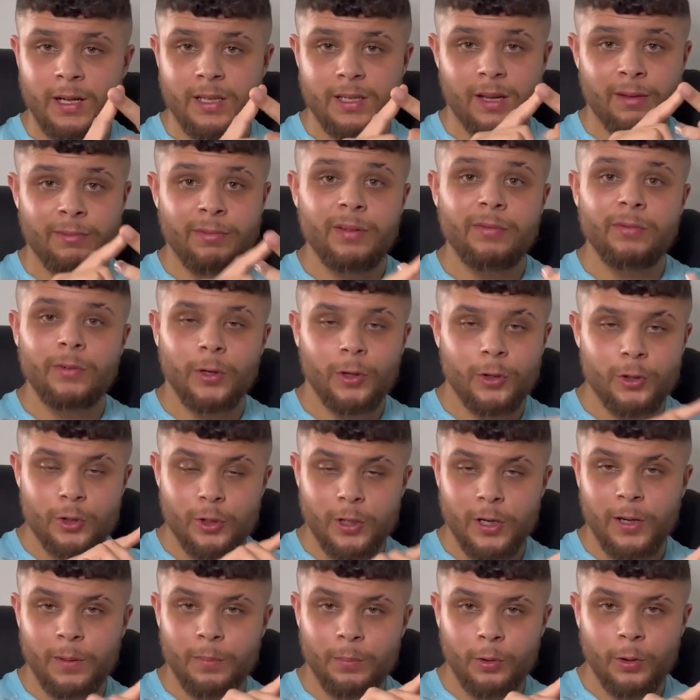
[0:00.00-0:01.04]
I've even got
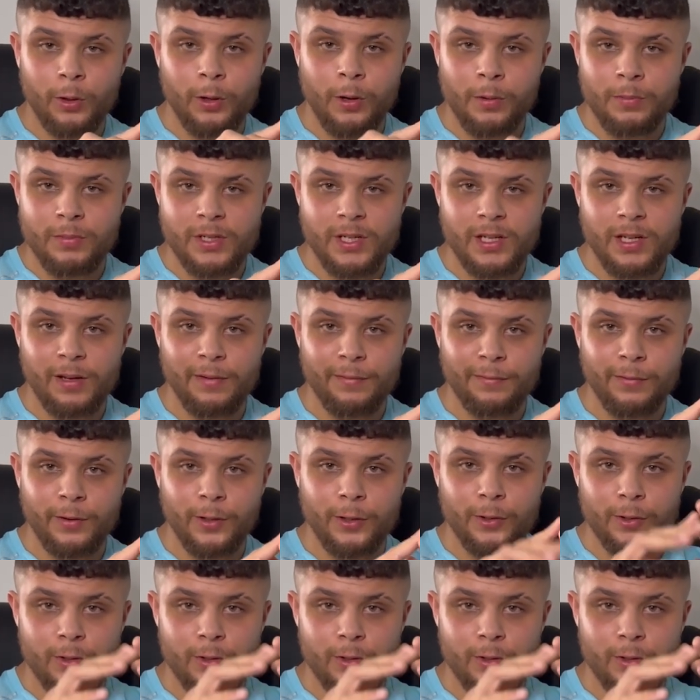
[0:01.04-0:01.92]
training programs that you can follow.